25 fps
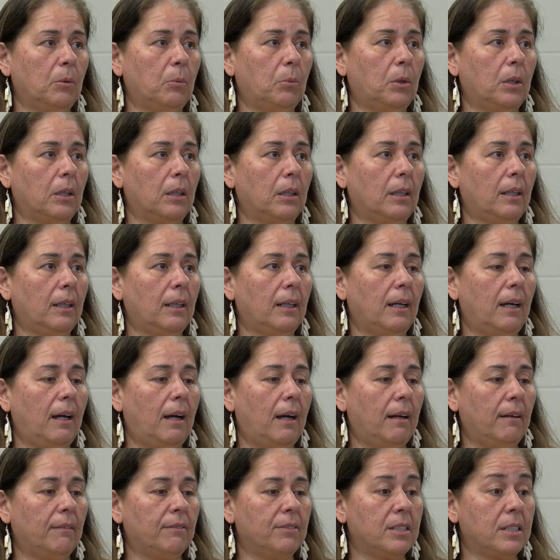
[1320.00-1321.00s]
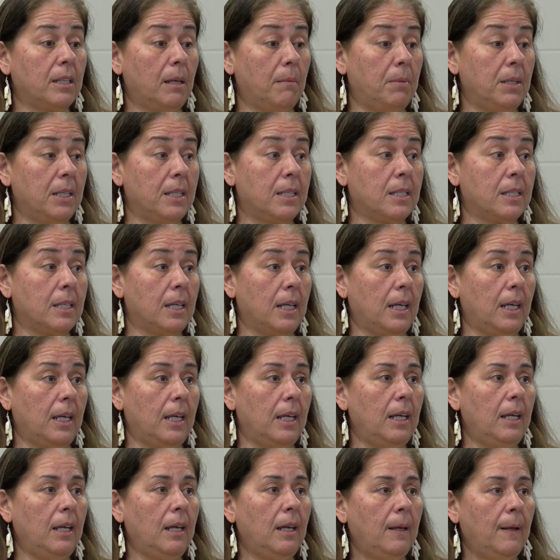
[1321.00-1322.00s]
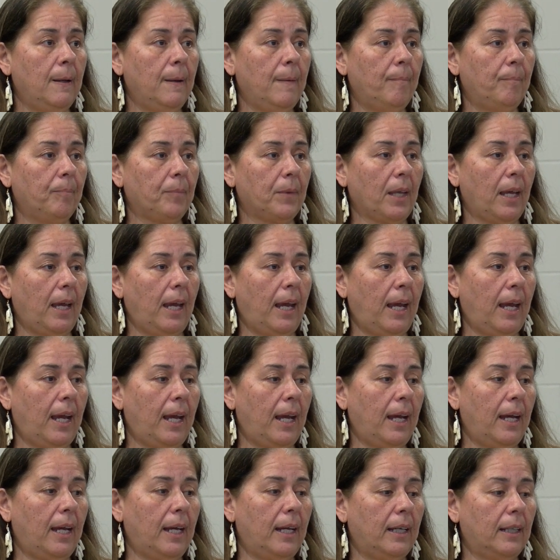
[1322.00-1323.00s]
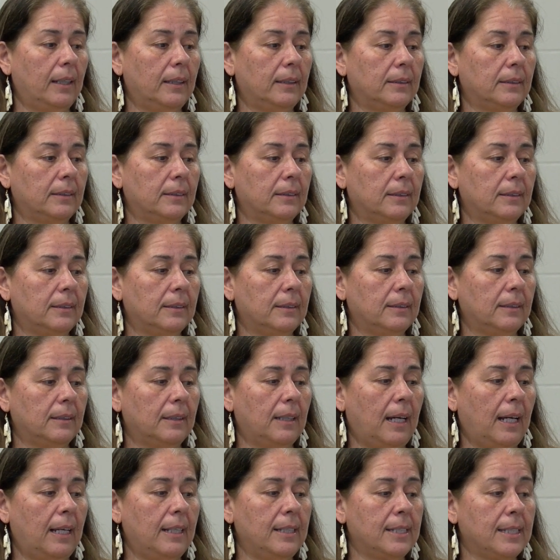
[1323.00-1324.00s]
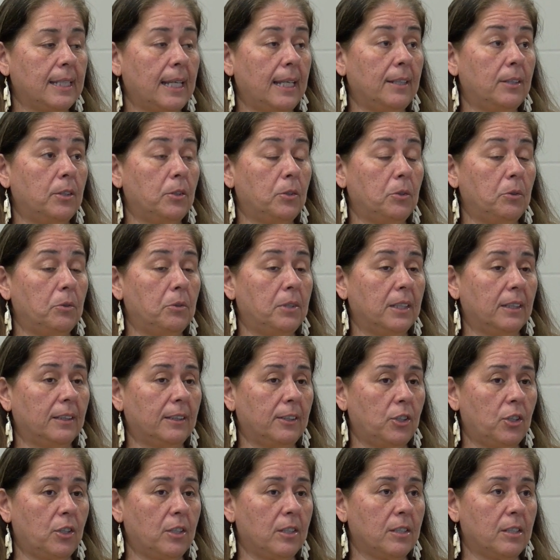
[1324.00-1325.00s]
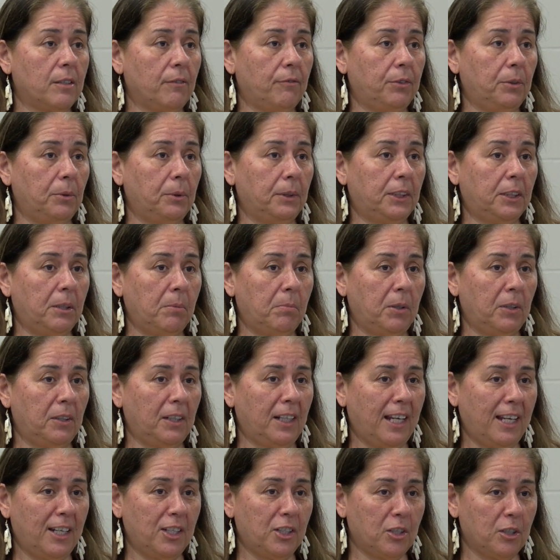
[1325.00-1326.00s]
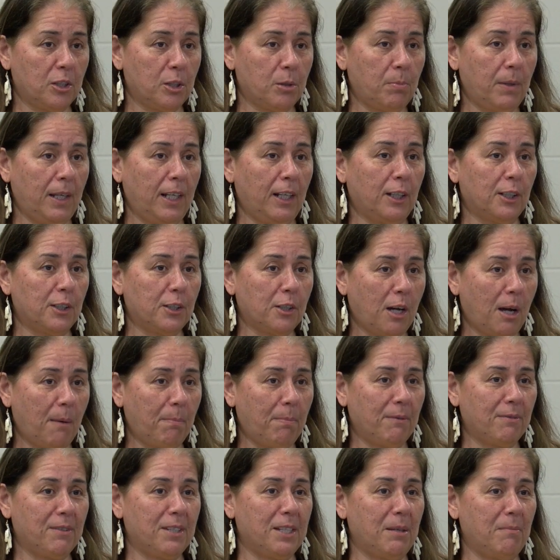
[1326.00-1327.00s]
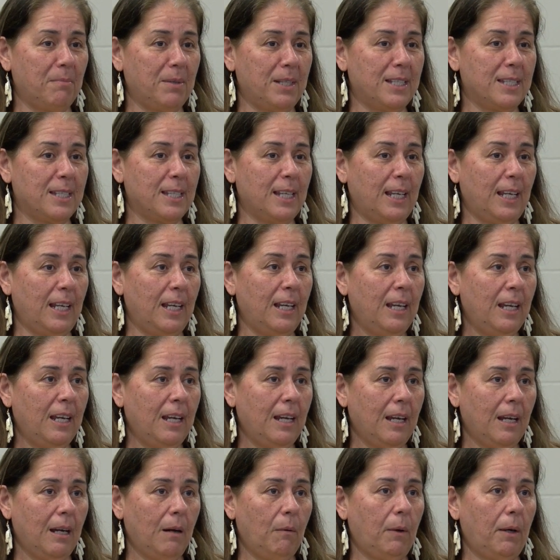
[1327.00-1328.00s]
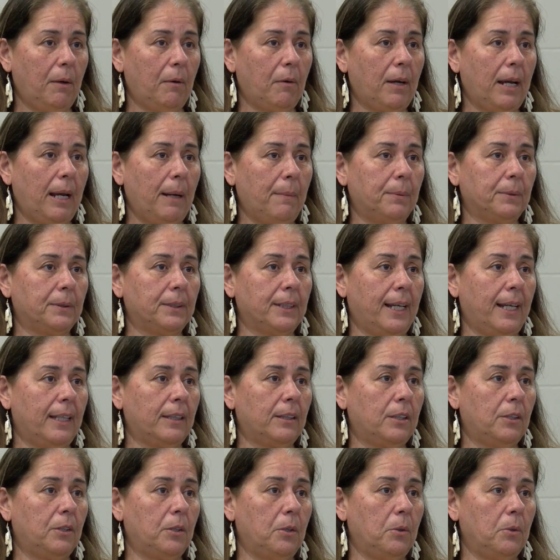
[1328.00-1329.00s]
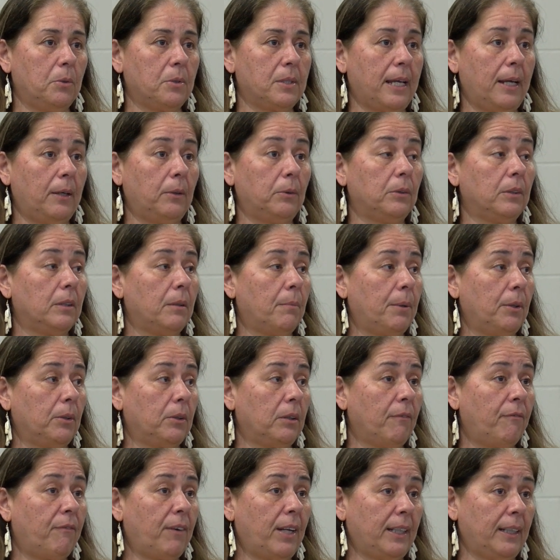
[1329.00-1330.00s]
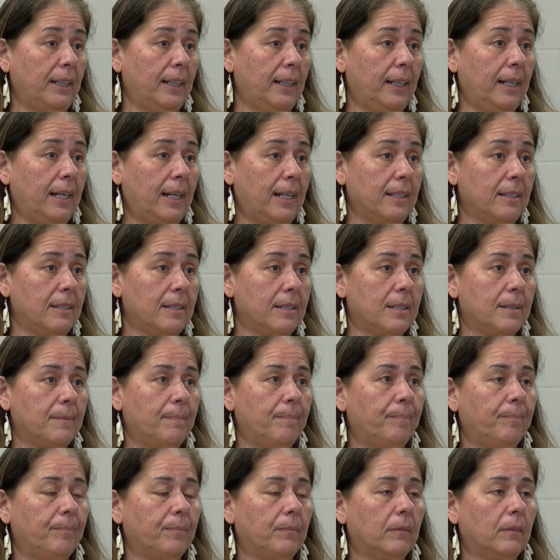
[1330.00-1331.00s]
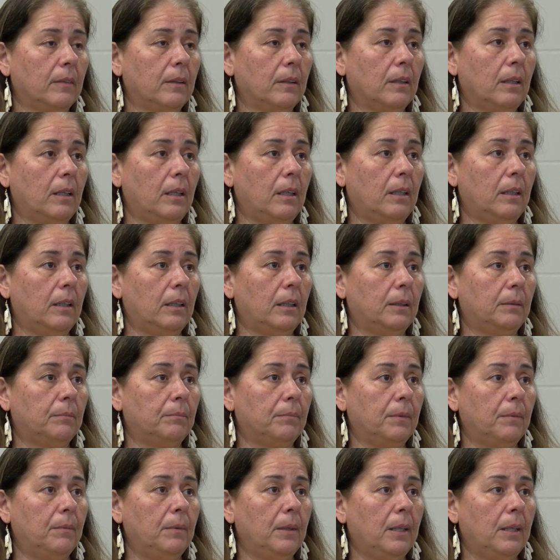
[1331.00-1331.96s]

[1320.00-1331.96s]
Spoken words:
work of CBC and I say the due diligence of Fluid Communications being on top of CBC, we were able to get the news out about the funding cuts. 4